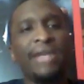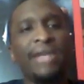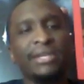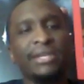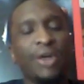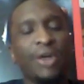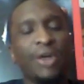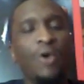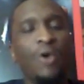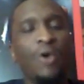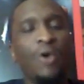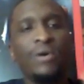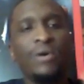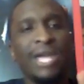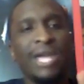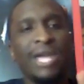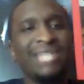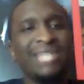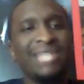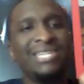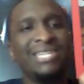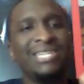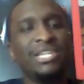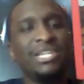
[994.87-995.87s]
the
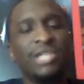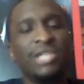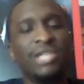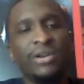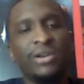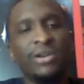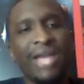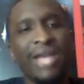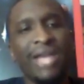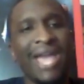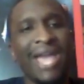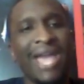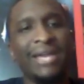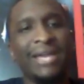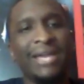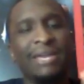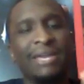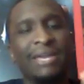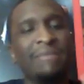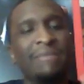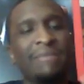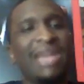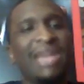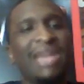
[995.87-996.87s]
OKC Thunder had
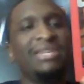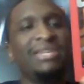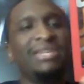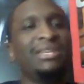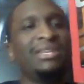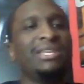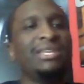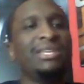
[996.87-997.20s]
commanding